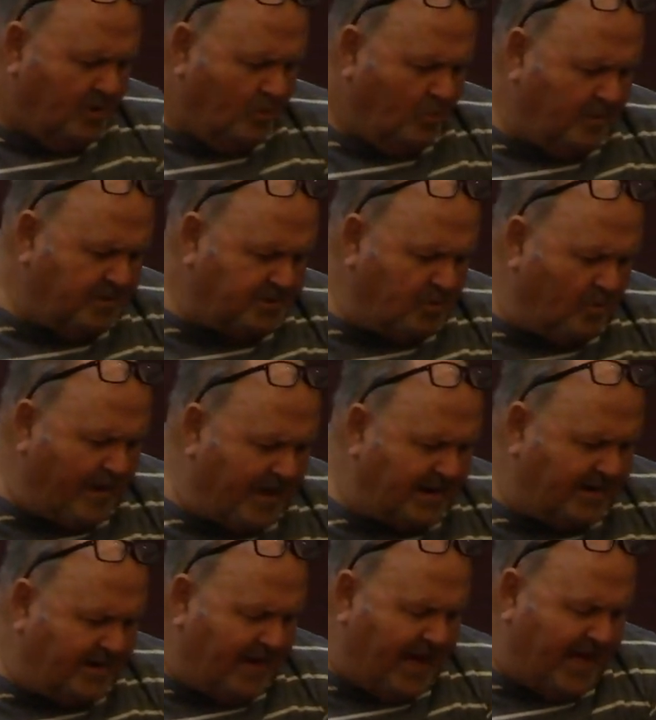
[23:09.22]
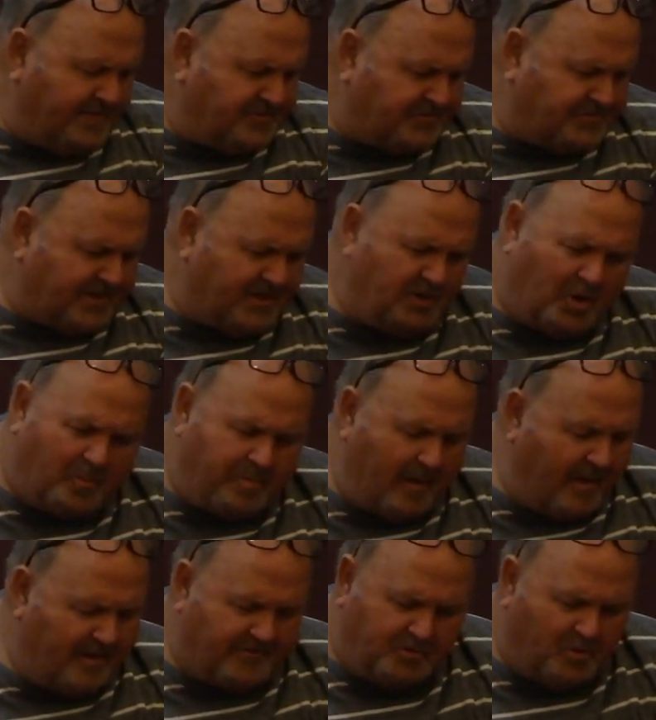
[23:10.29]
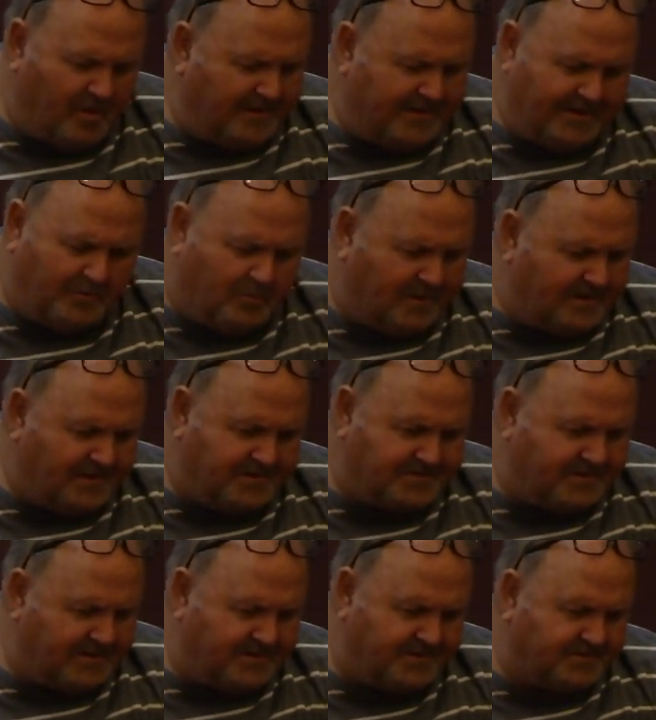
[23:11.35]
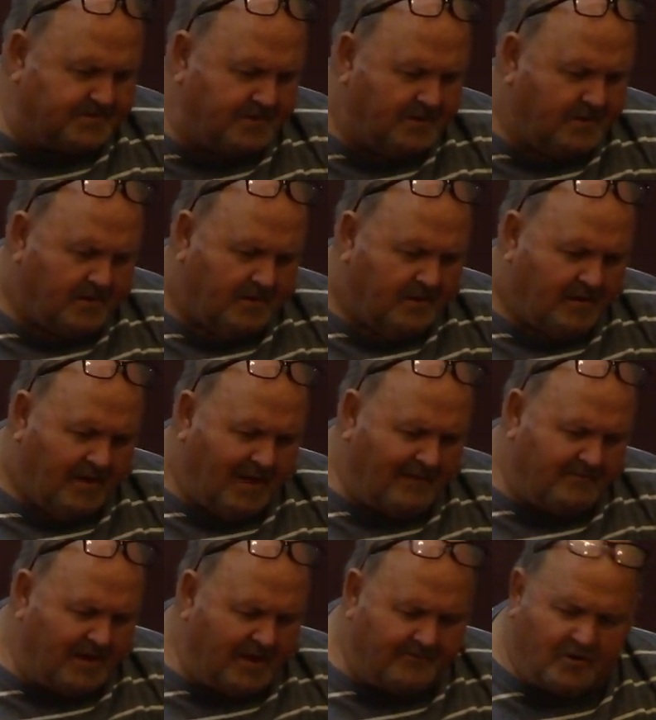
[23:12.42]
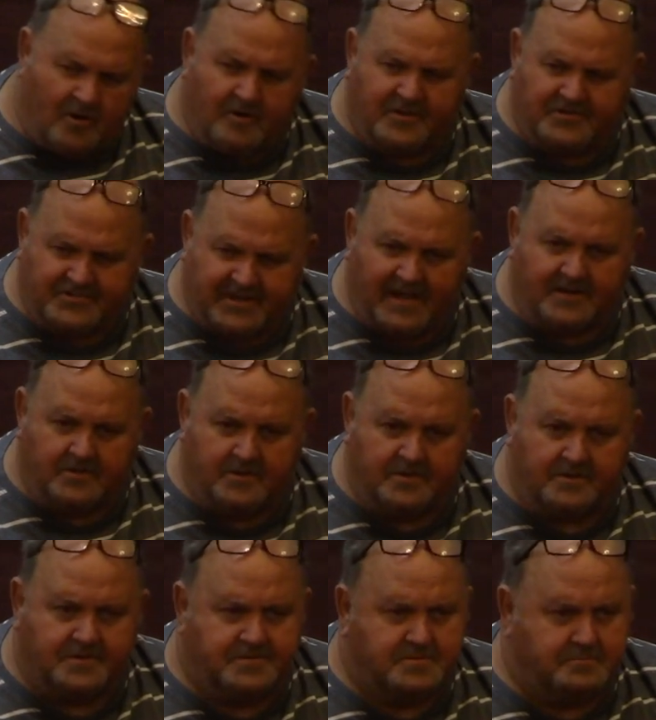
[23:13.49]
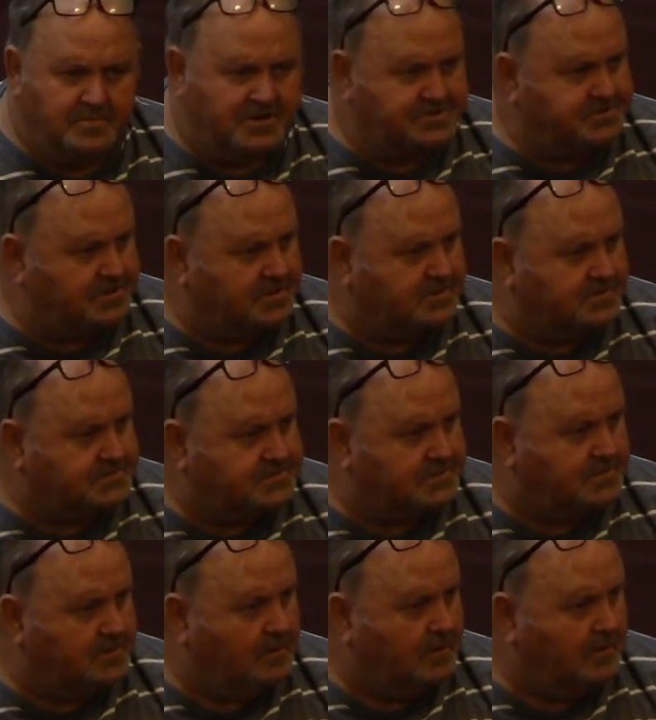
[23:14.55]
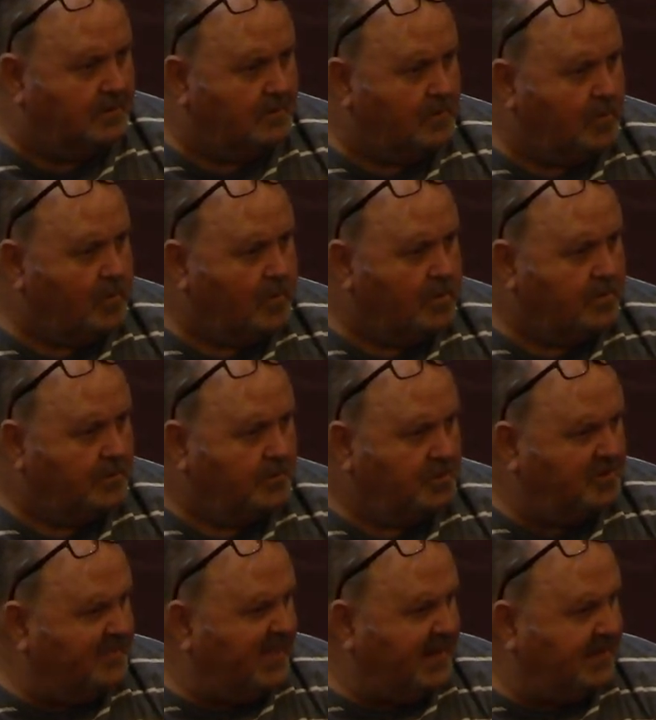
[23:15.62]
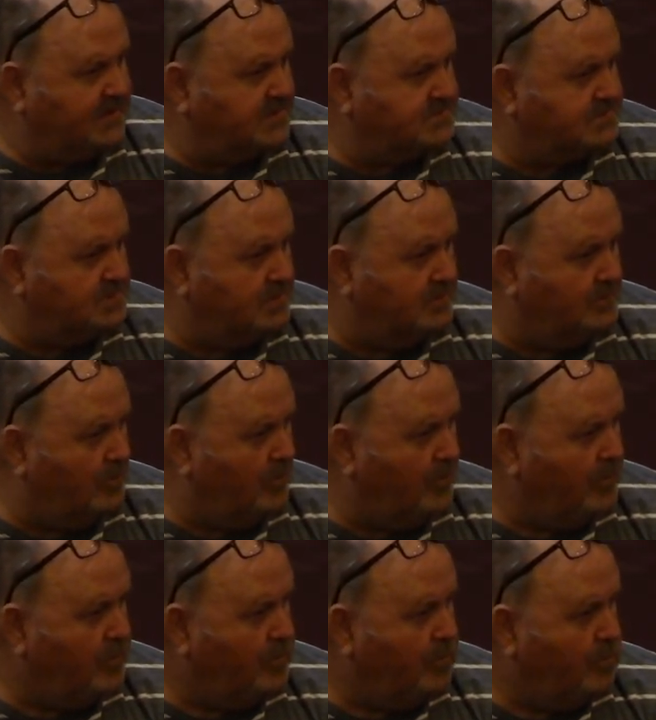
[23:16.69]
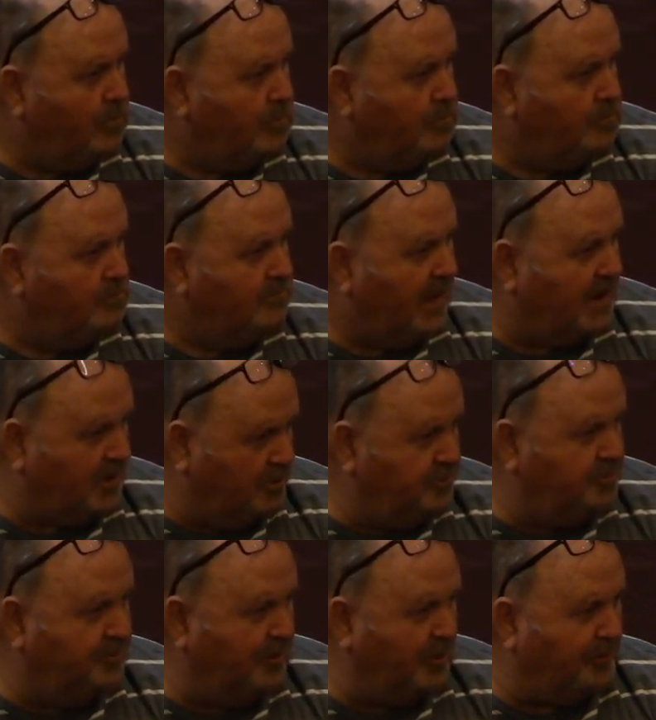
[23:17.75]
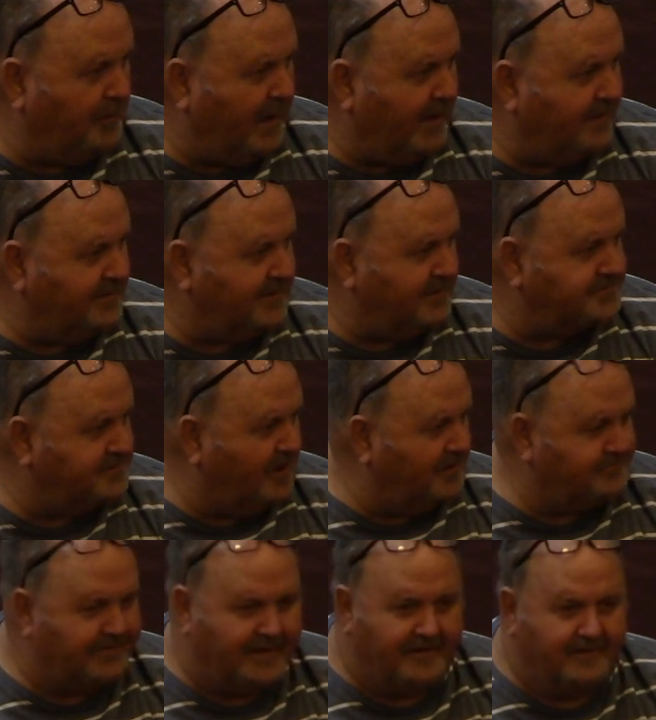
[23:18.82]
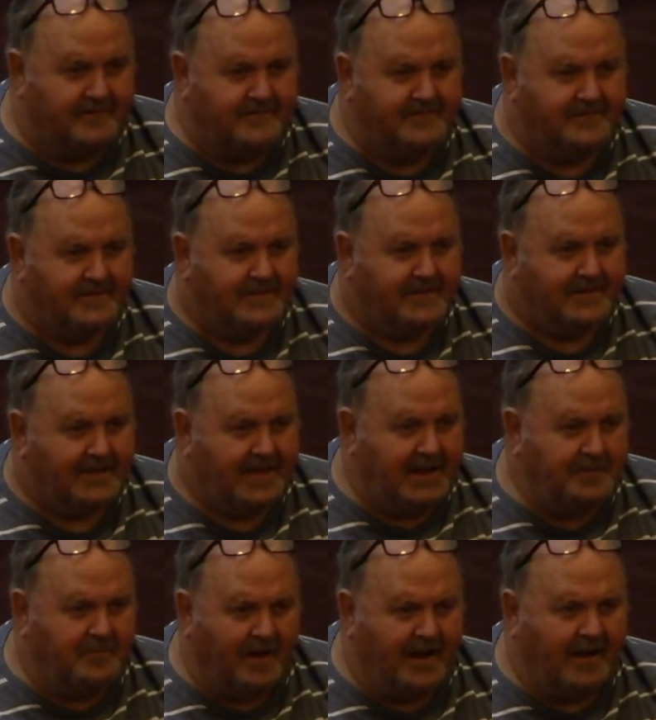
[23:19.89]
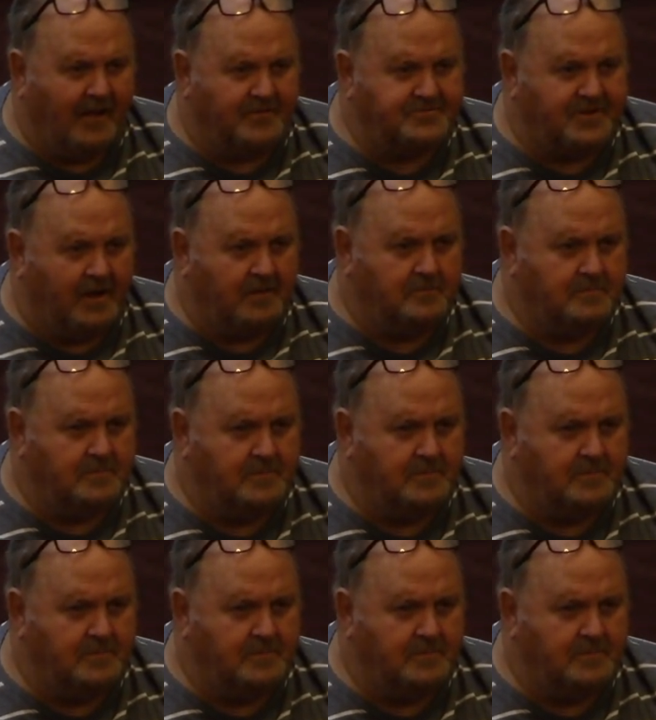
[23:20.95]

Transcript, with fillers: We'd go out at night and set, y'all probably have no idea what this is. Have you ever heard of set hooks, bush hooks? You know that is? I know you know, Mike. That's not fair. Anybody else know?